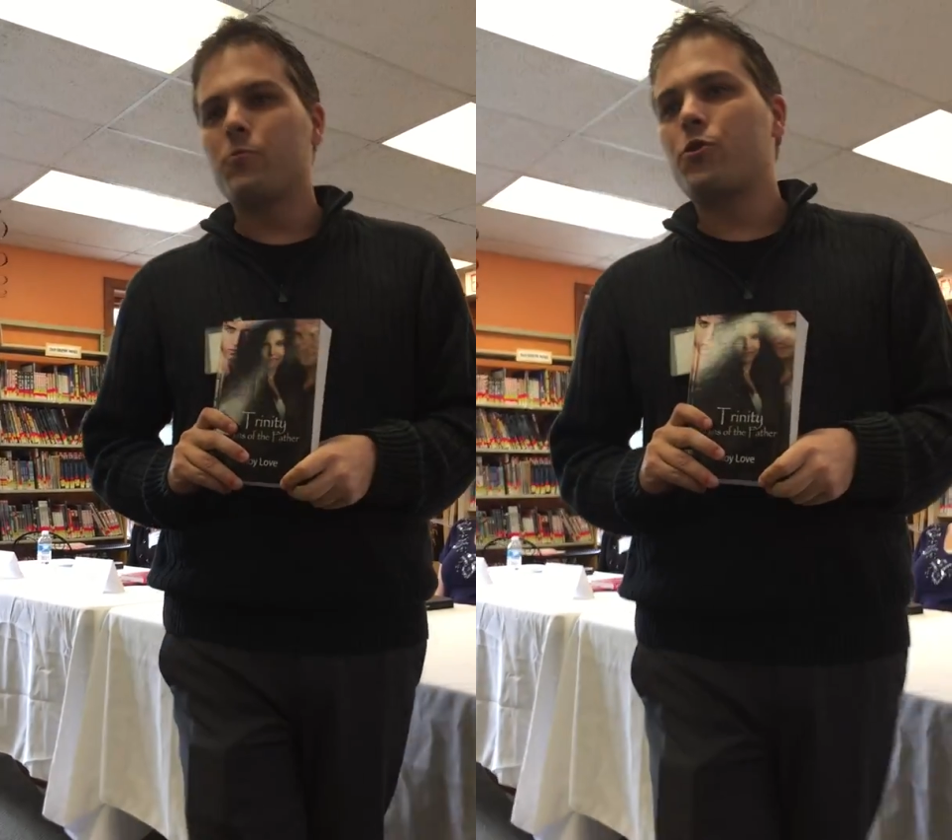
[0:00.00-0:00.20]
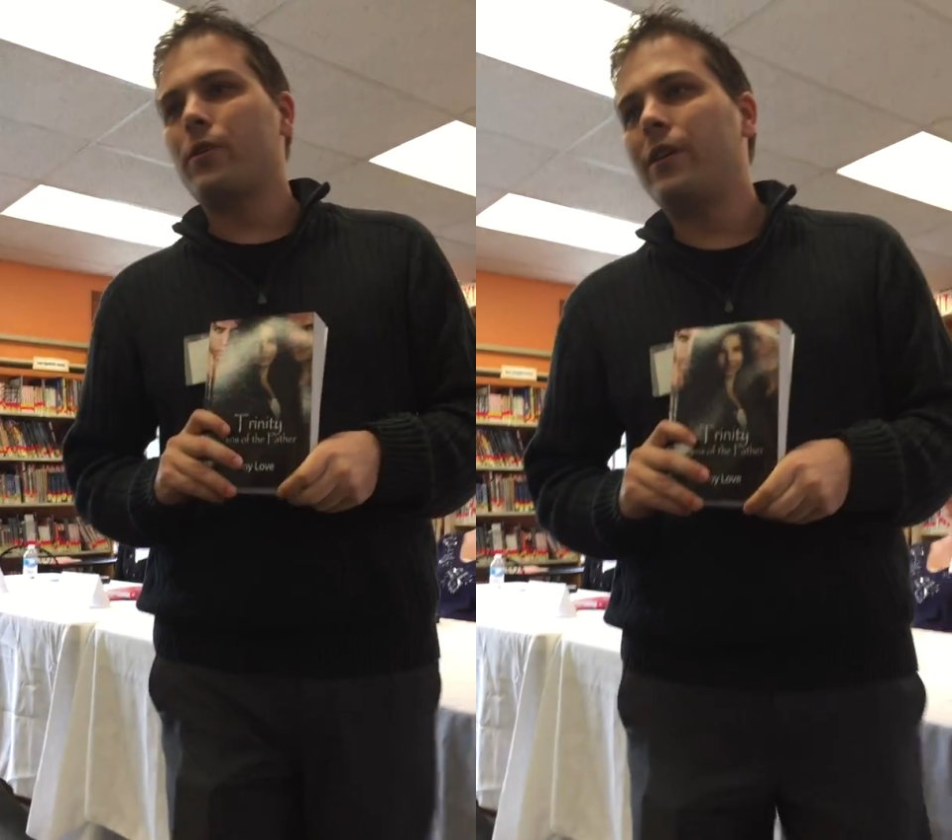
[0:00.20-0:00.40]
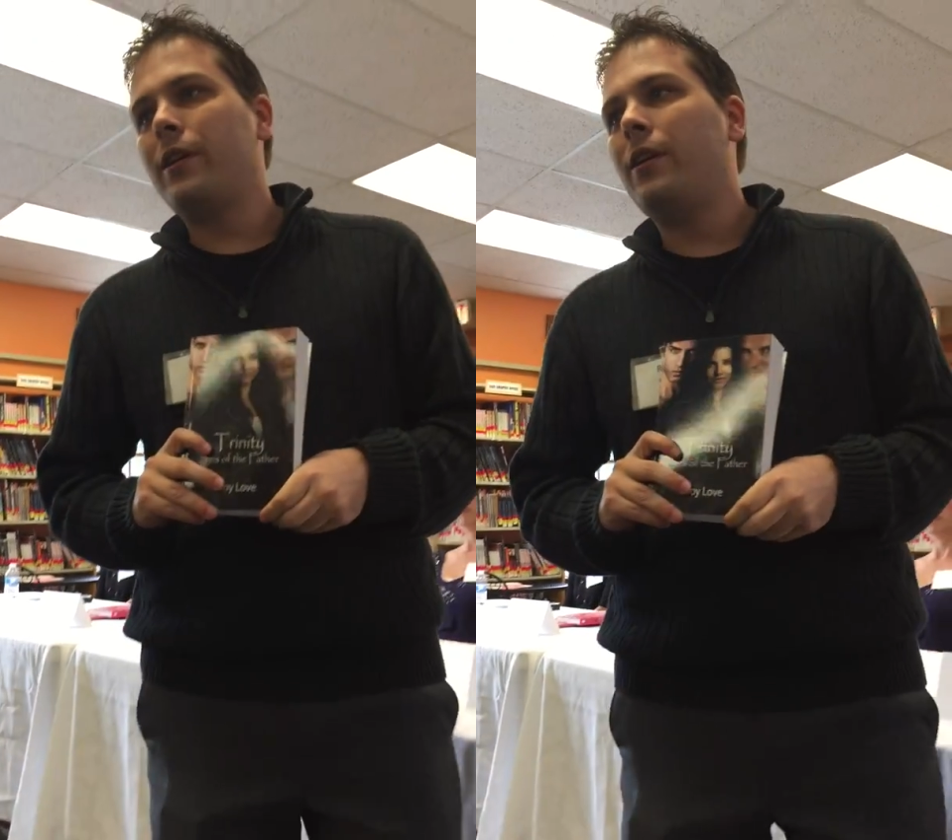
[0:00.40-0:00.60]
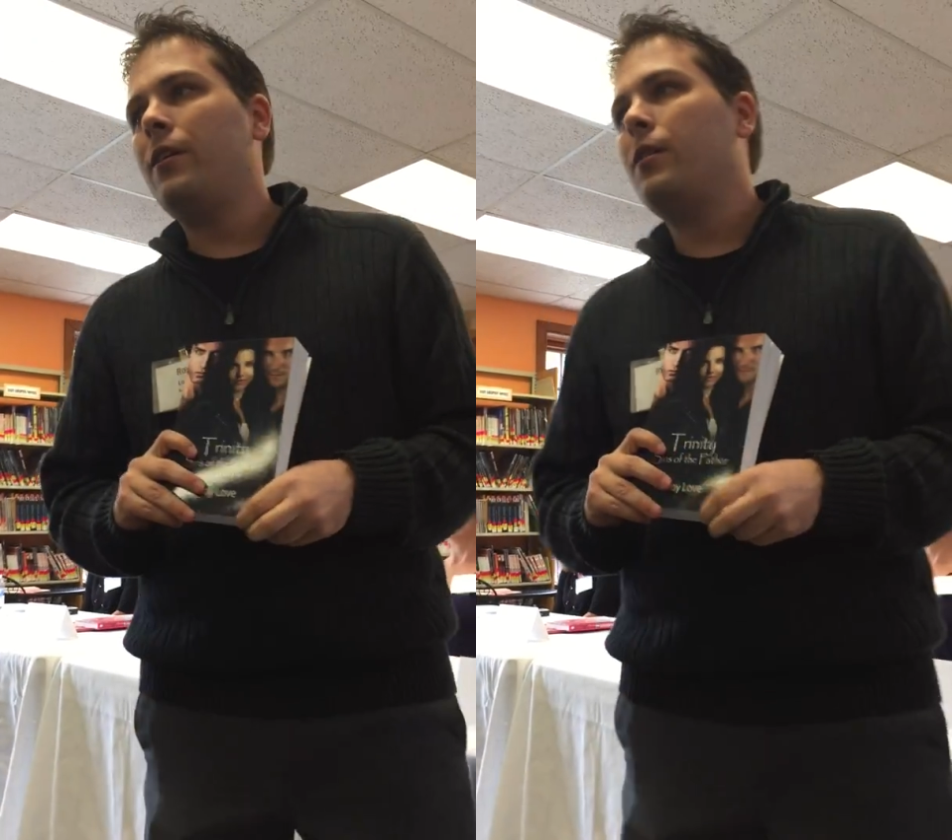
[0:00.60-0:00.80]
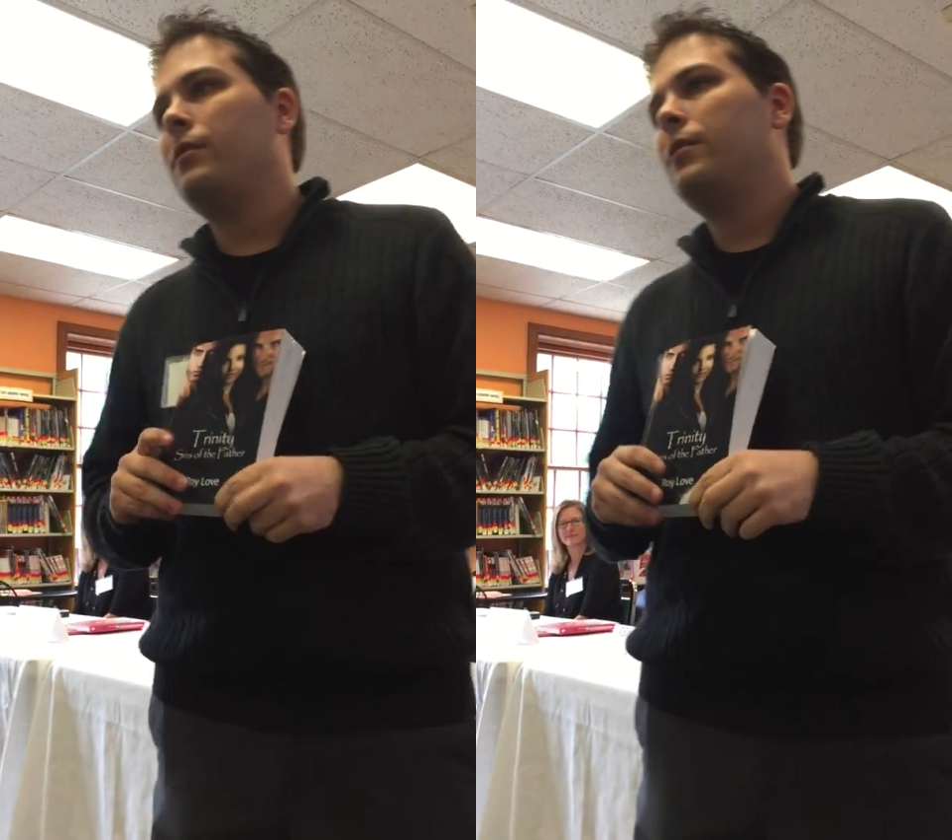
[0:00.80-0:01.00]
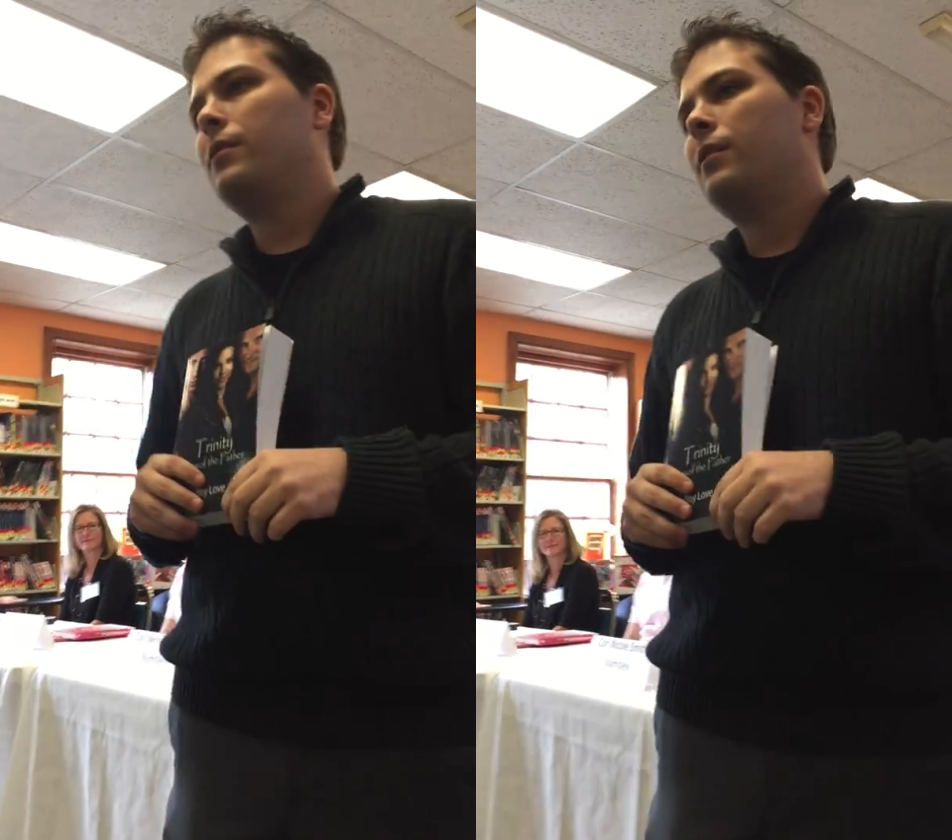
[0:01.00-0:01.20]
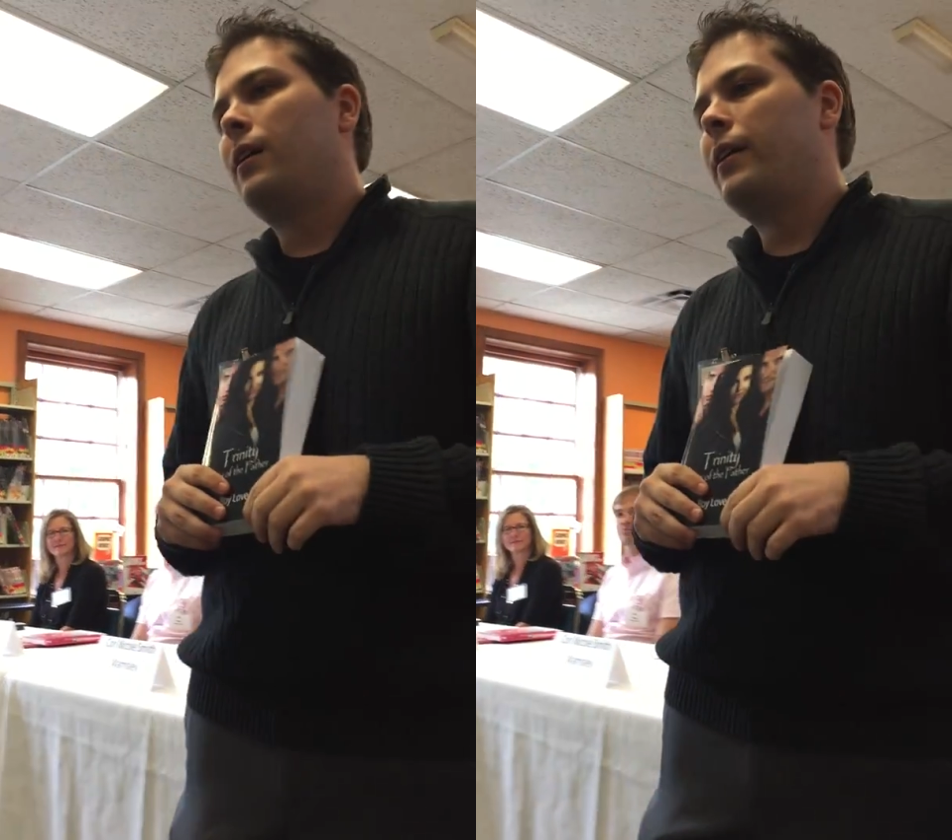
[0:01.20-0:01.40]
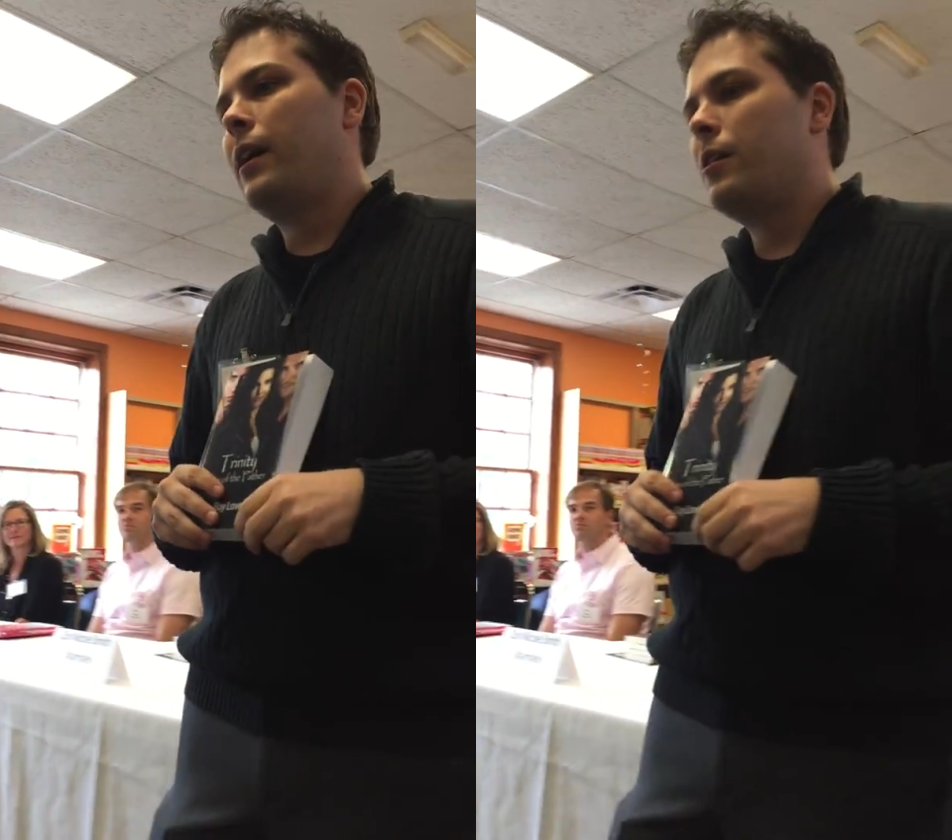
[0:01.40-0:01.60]
Trinity,
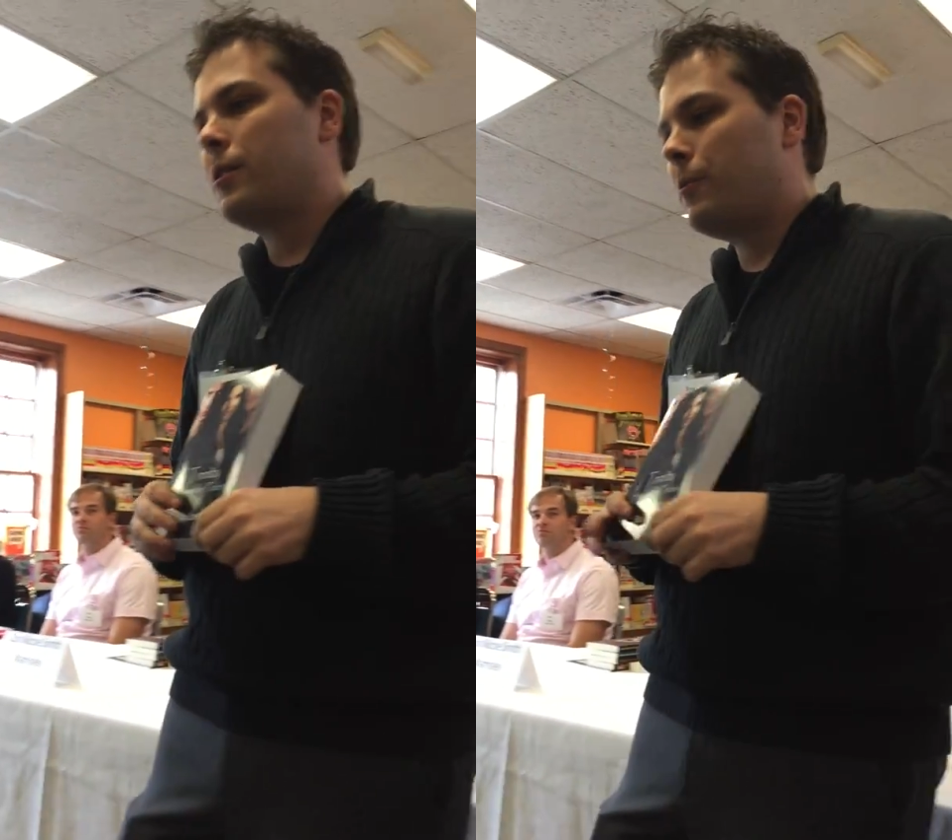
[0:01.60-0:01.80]
again,